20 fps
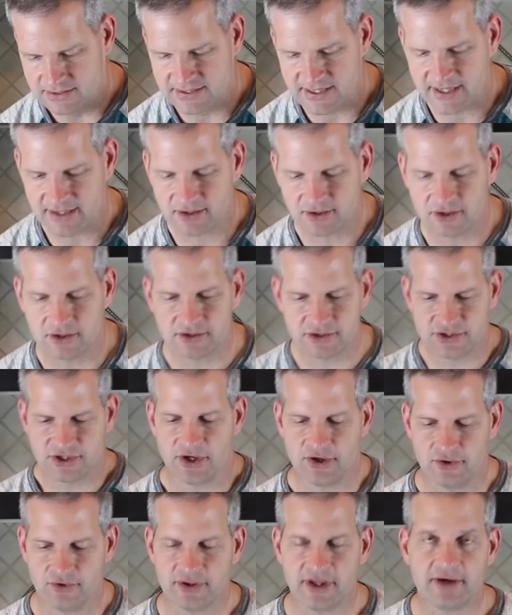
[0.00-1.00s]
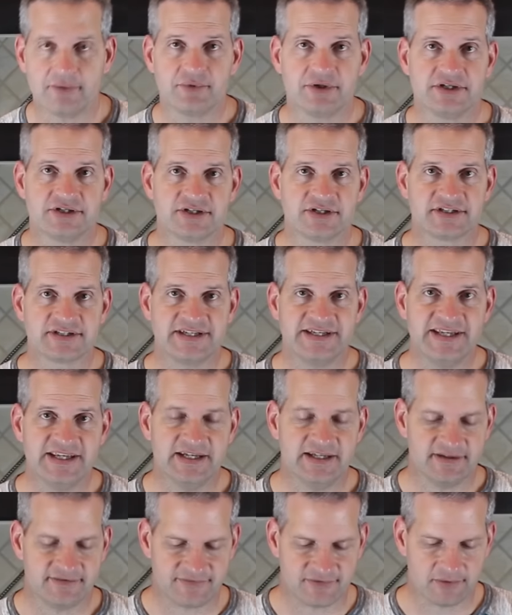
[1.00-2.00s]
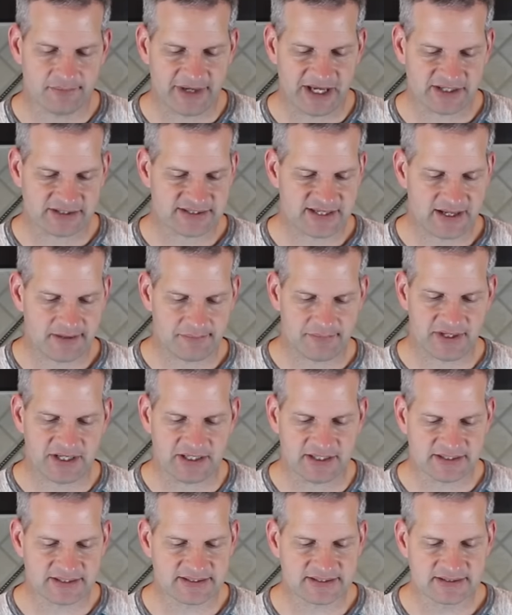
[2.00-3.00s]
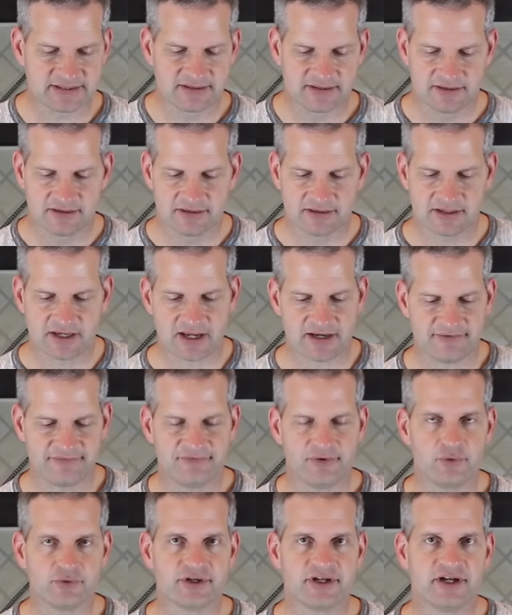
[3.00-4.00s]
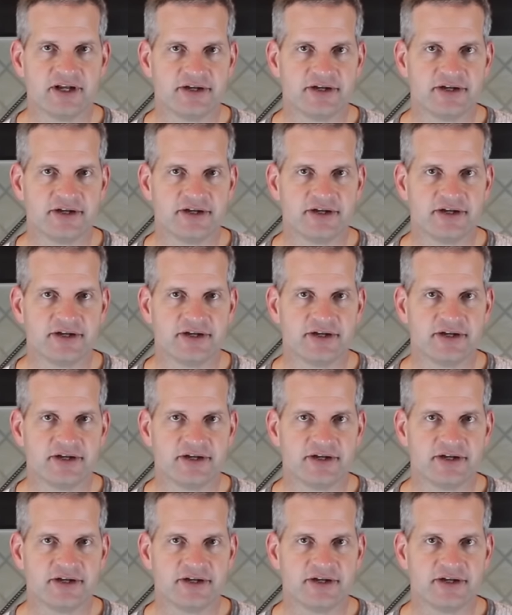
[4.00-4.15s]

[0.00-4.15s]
Take our dough that we just kneaded for about 10 minutes, kind of fold it